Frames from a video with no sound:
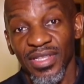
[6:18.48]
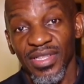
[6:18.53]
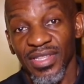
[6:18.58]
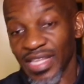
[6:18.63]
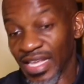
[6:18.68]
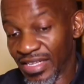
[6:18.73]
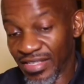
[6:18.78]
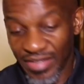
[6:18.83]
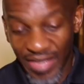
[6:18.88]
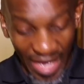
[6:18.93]

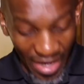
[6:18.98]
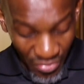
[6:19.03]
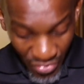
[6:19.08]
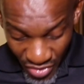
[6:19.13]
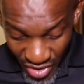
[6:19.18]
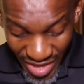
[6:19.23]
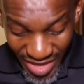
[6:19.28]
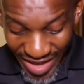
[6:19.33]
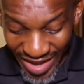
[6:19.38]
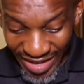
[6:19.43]
Like I
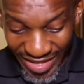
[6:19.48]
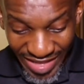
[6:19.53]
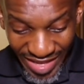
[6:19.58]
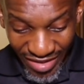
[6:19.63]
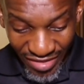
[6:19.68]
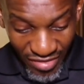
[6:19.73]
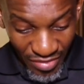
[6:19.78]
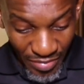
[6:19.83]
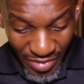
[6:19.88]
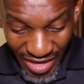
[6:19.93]
really had
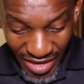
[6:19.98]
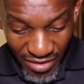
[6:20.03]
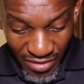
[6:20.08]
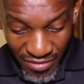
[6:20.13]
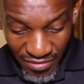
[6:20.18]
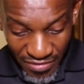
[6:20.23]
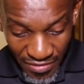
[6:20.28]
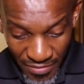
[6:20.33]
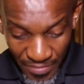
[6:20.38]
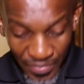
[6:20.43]
like some kind
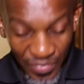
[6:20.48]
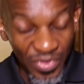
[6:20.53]
of